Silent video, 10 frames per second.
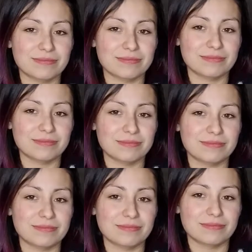
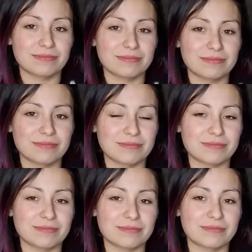
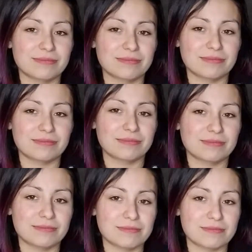
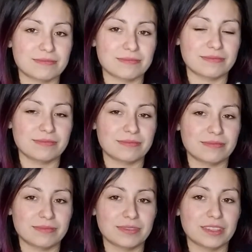
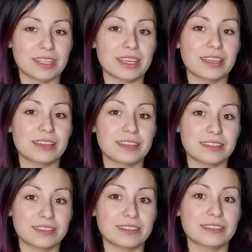
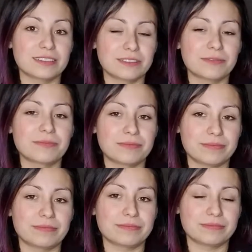
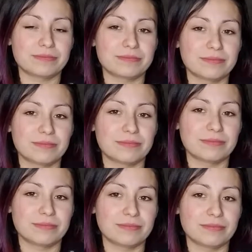
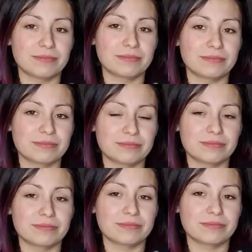
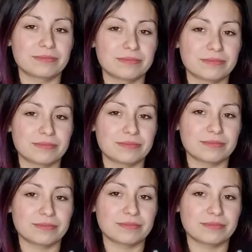(silent)